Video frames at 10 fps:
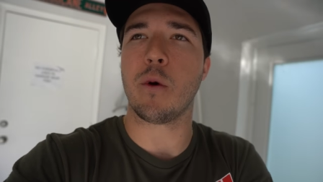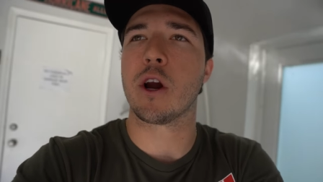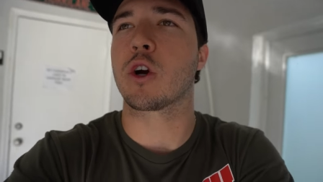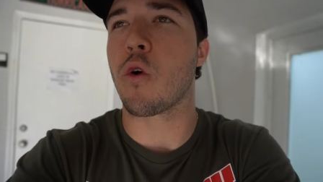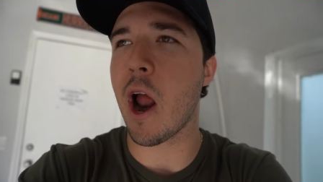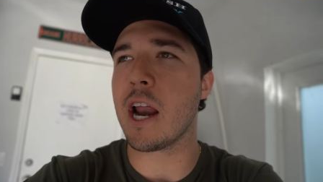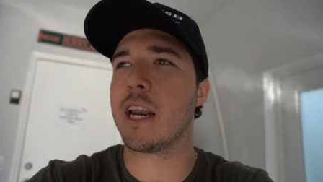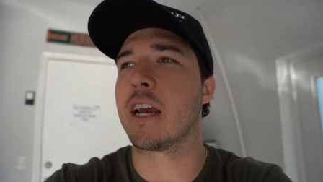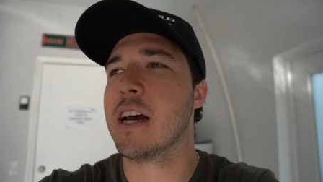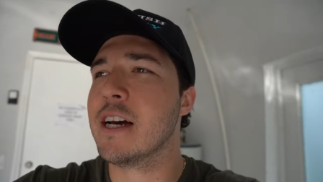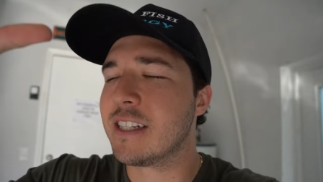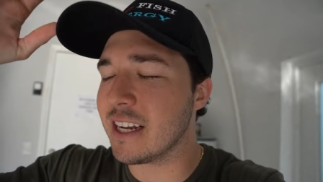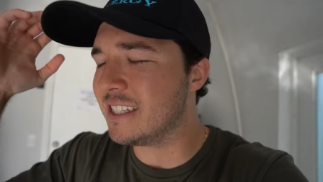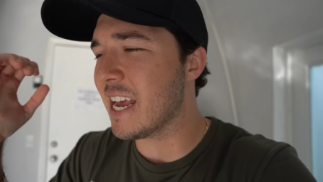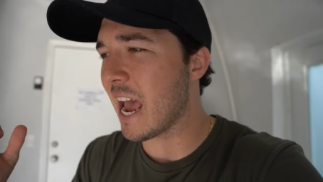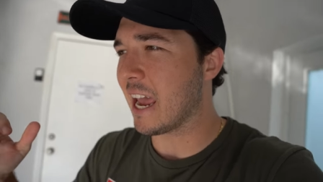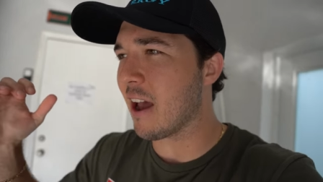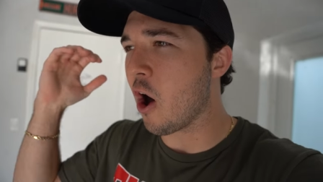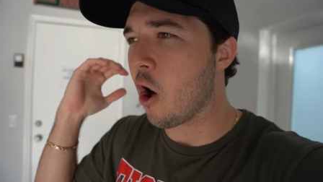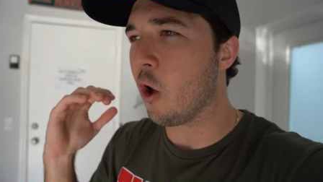We are grinding
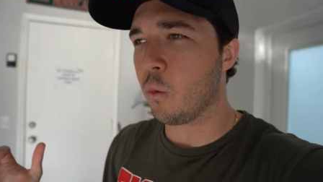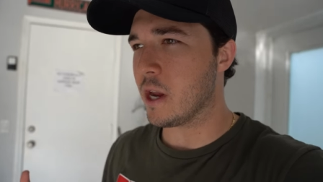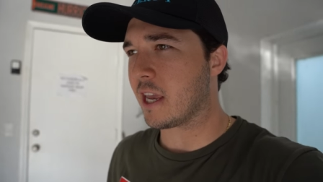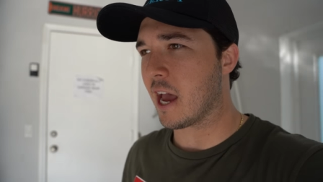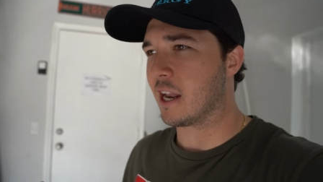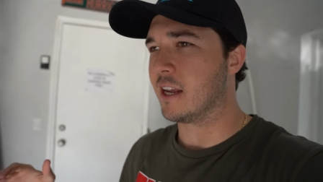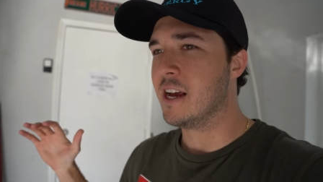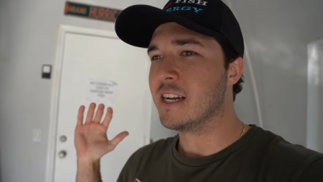today all weekend